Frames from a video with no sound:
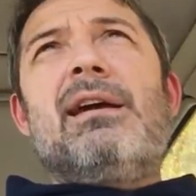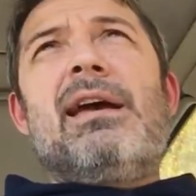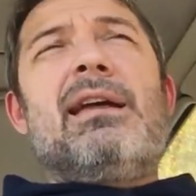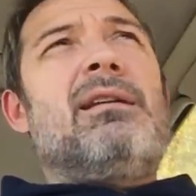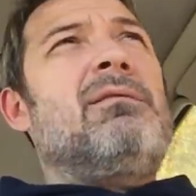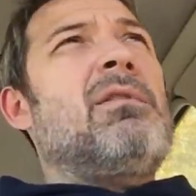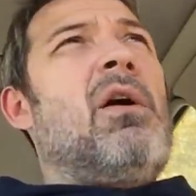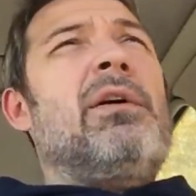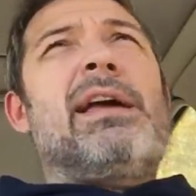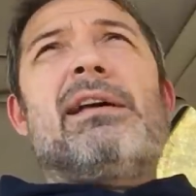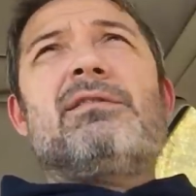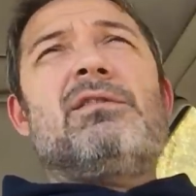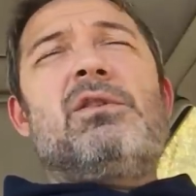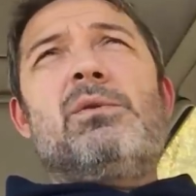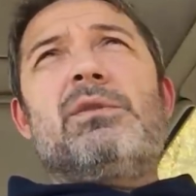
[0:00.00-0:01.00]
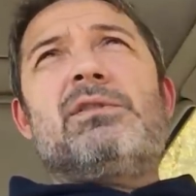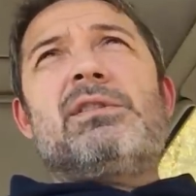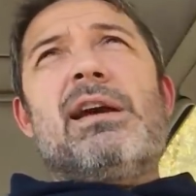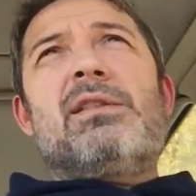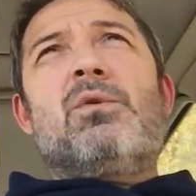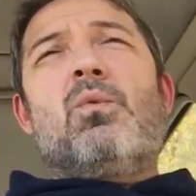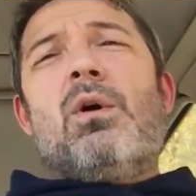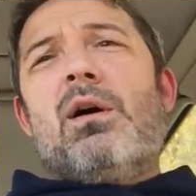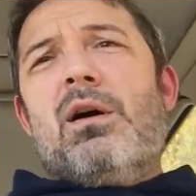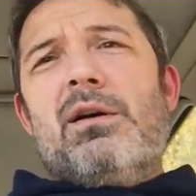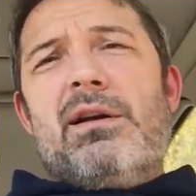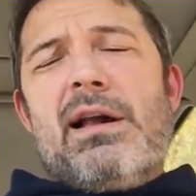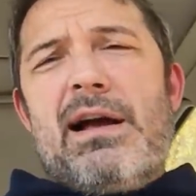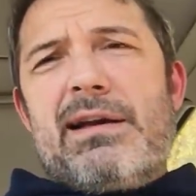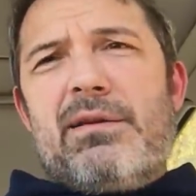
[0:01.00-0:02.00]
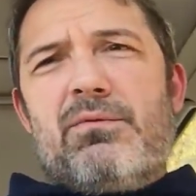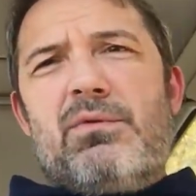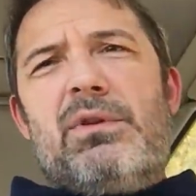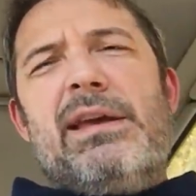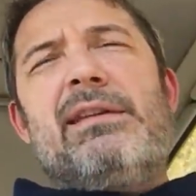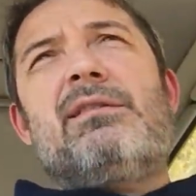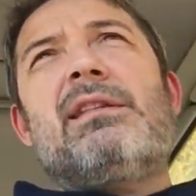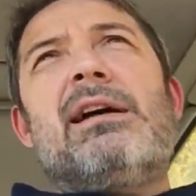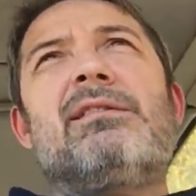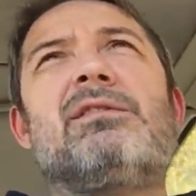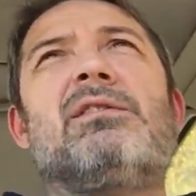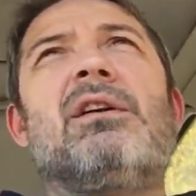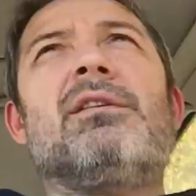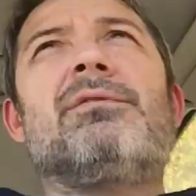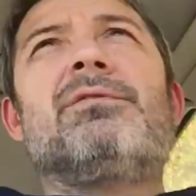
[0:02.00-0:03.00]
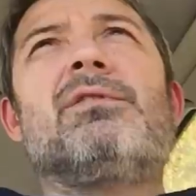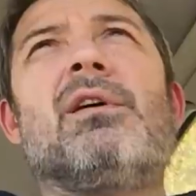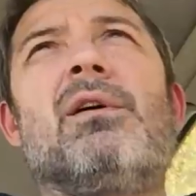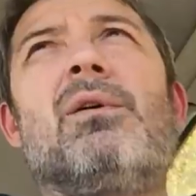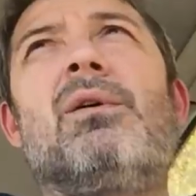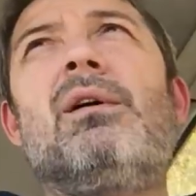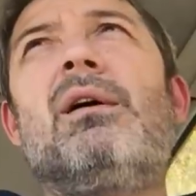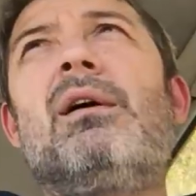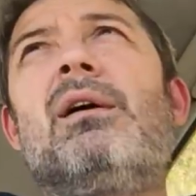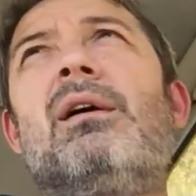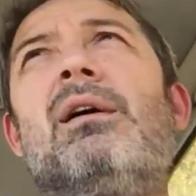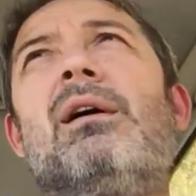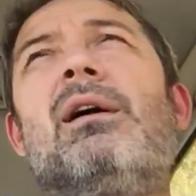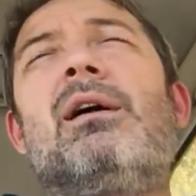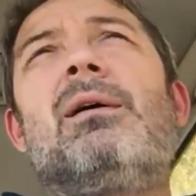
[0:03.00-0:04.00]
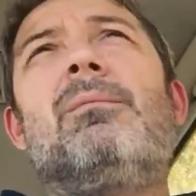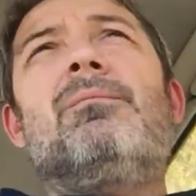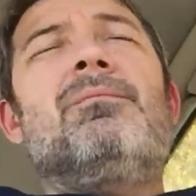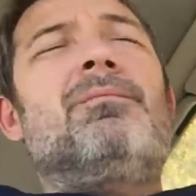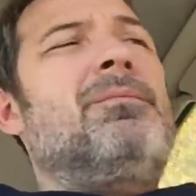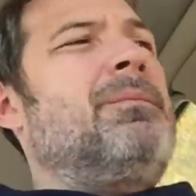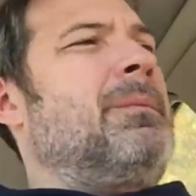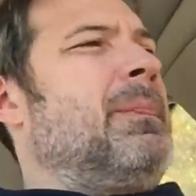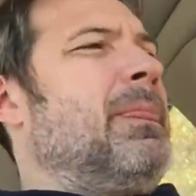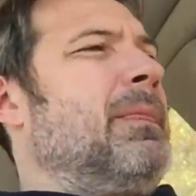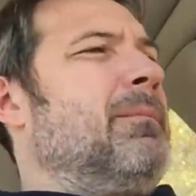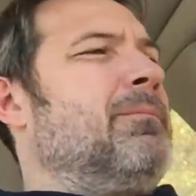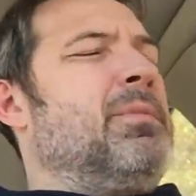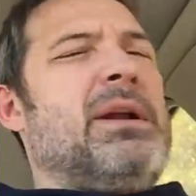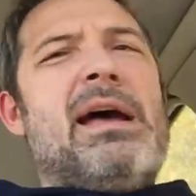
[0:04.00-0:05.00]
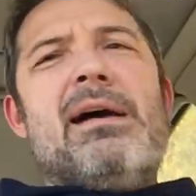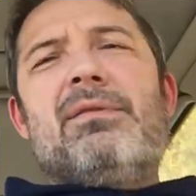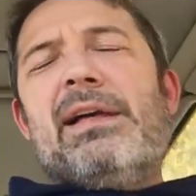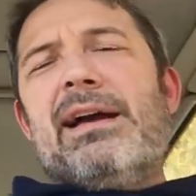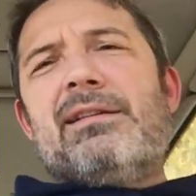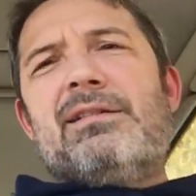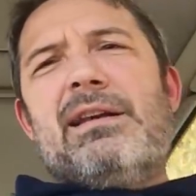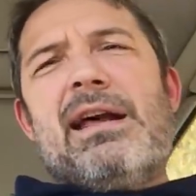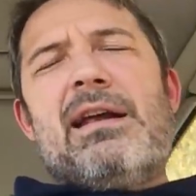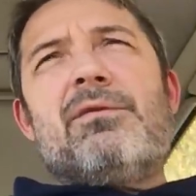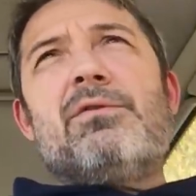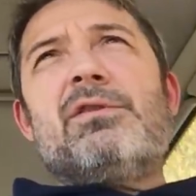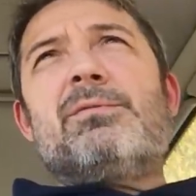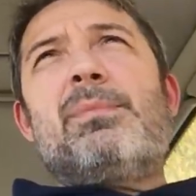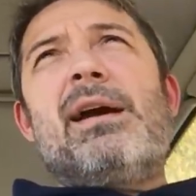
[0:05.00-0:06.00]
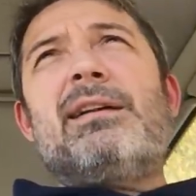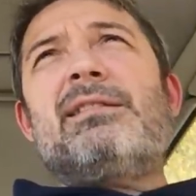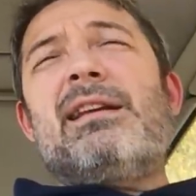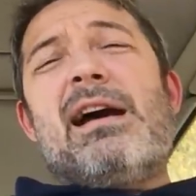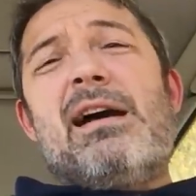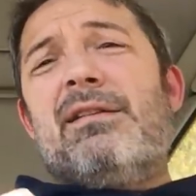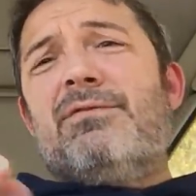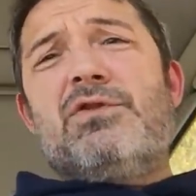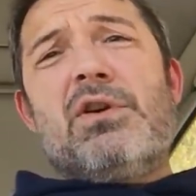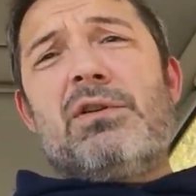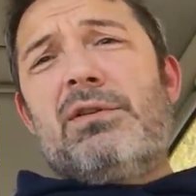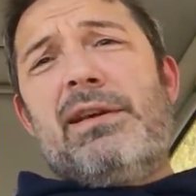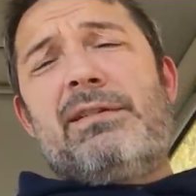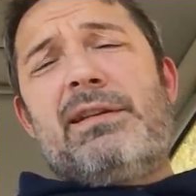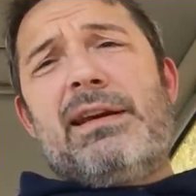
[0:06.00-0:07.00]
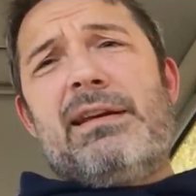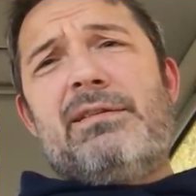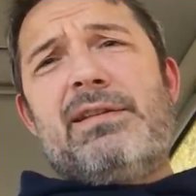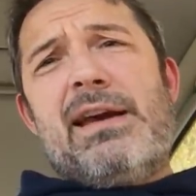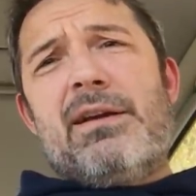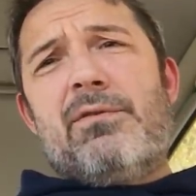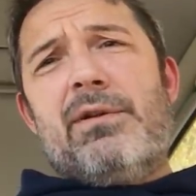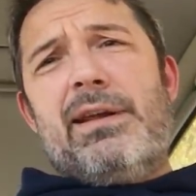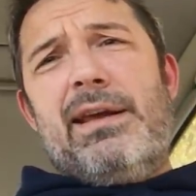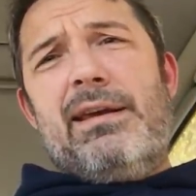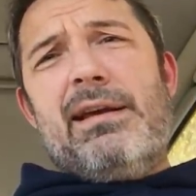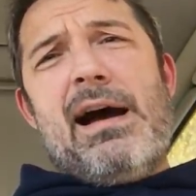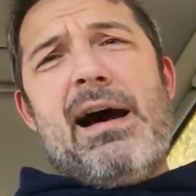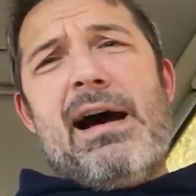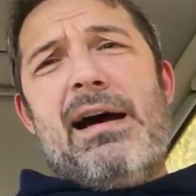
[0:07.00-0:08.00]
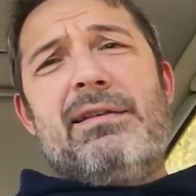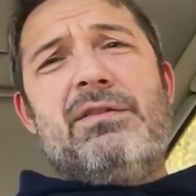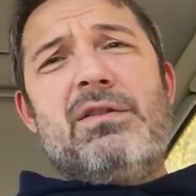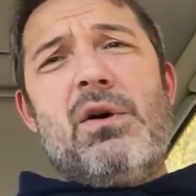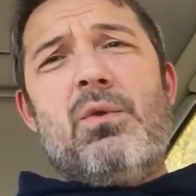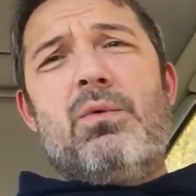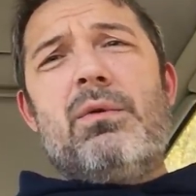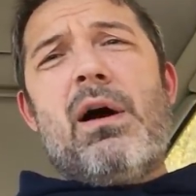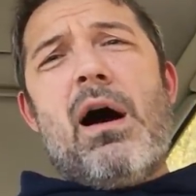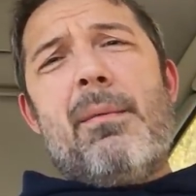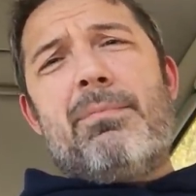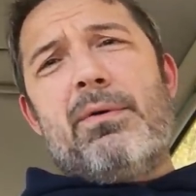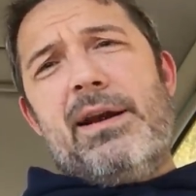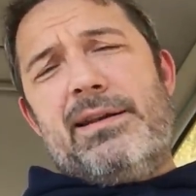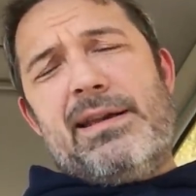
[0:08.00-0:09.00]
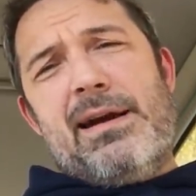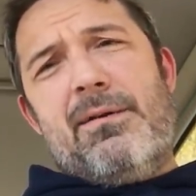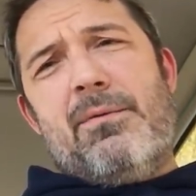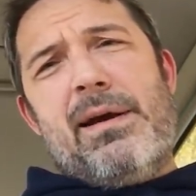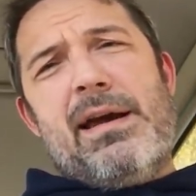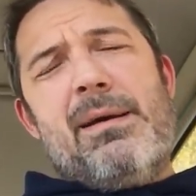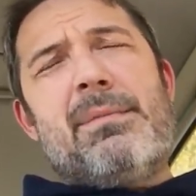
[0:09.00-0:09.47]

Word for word: And all he has to do is say the word, and I can release that stuff. So, um, but I, like I said, out of respect and out of journalistic integrity, I, I don't operate that way.